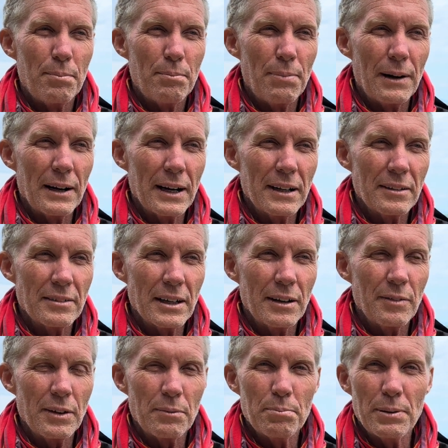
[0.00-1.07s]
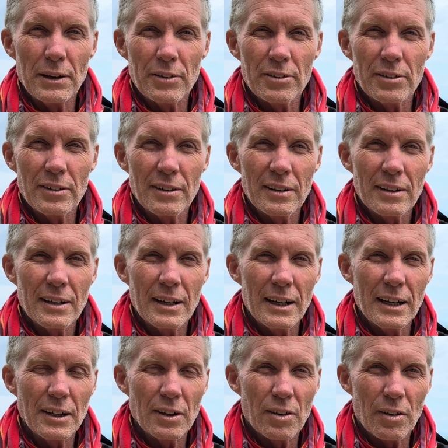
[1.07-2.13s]
by David Pearson
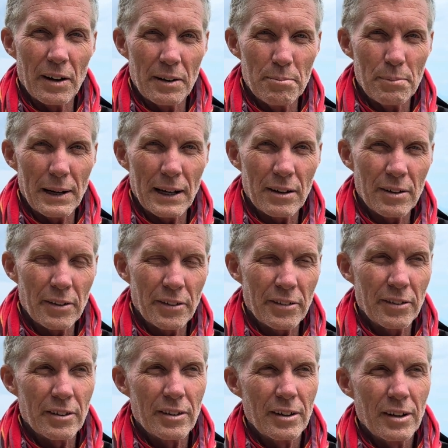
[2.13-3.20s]
and Graham Backhurst,